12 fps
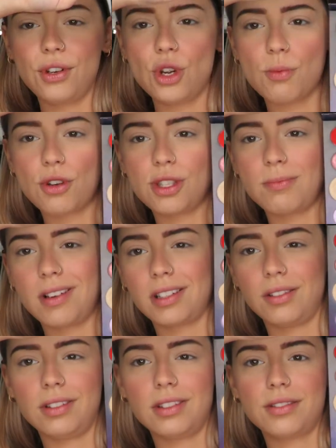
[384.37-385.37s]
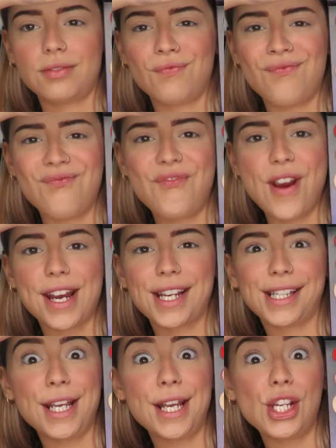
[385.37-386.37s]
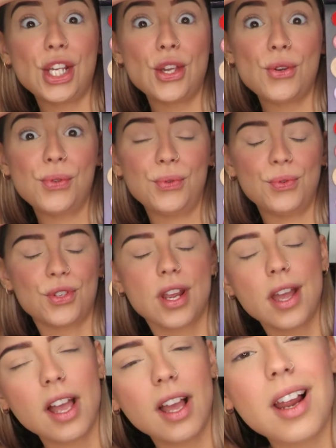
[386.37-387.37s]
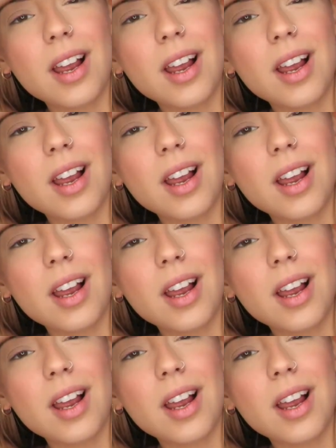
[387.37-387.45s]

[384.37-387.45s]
for your perspective, it's freaking huge.